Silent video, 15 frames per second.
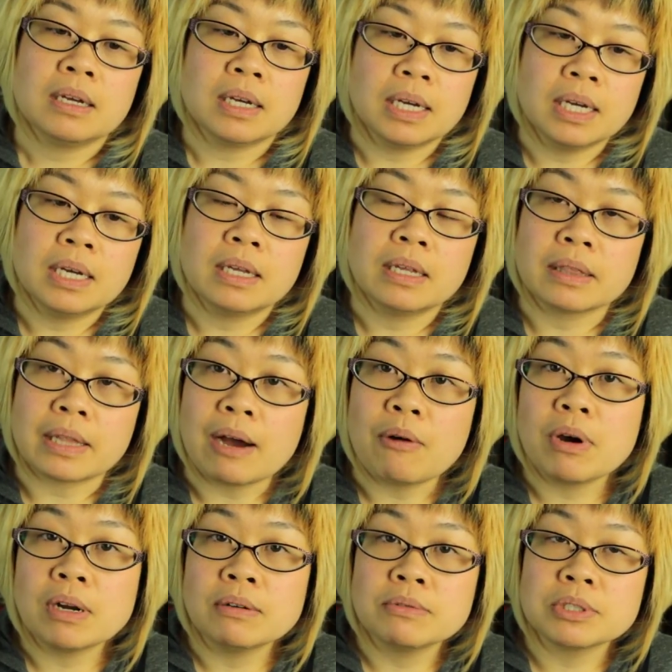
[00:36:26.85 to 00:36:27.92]
and that
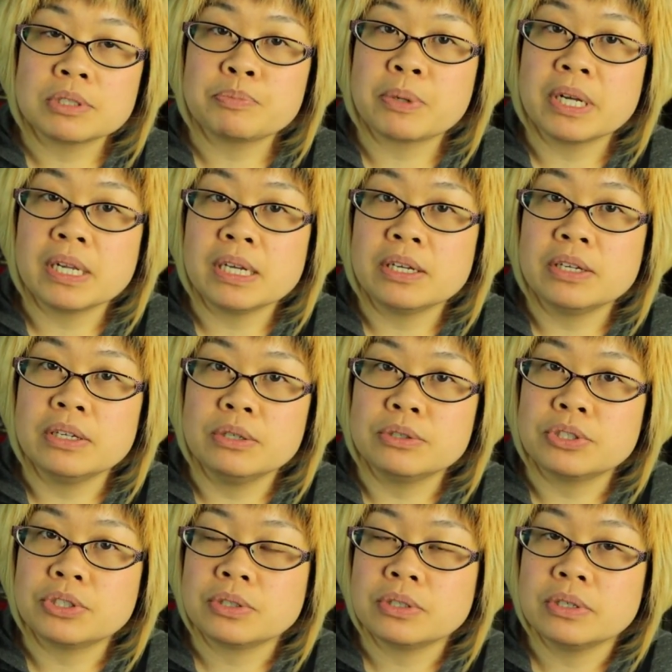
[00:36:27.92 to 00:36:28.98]
one was pretty
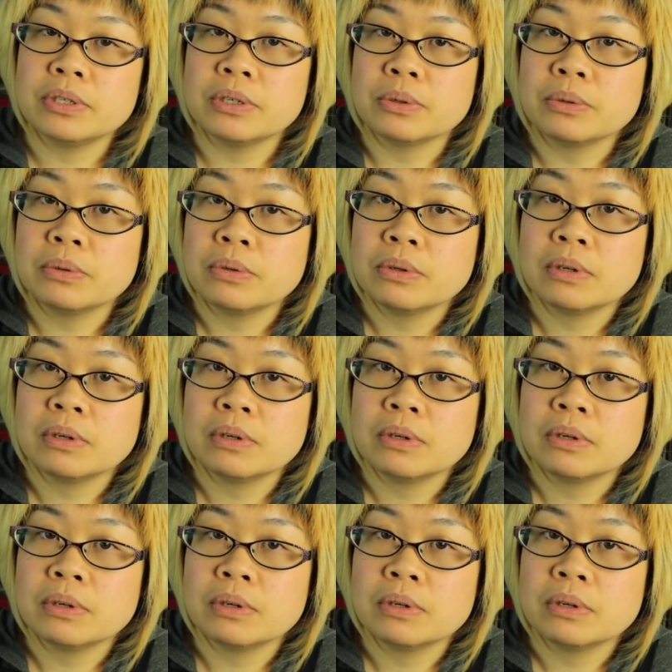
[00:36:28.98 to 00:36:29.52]
huge too.